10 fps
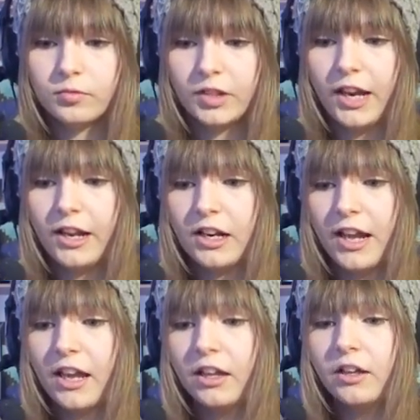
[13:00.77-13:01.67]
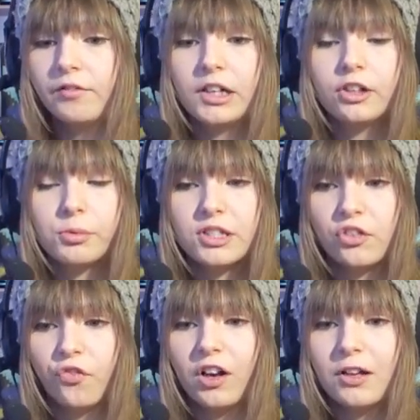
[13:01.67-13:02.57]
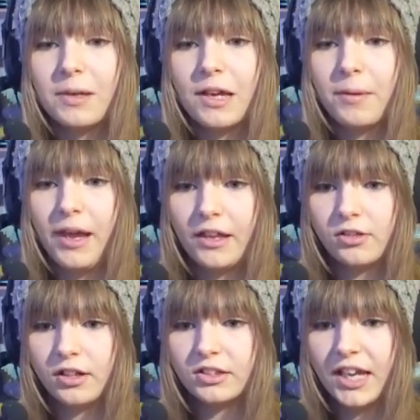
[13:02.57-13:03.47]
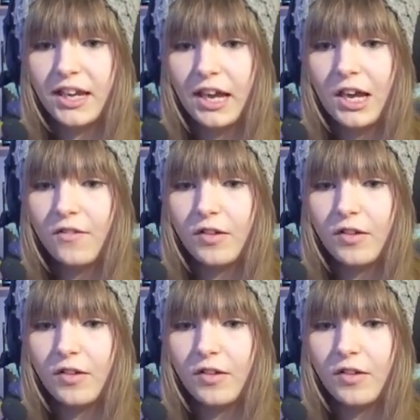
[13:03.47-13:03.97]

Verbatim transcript: Technically, the little wants to follow me up here, so I can take care of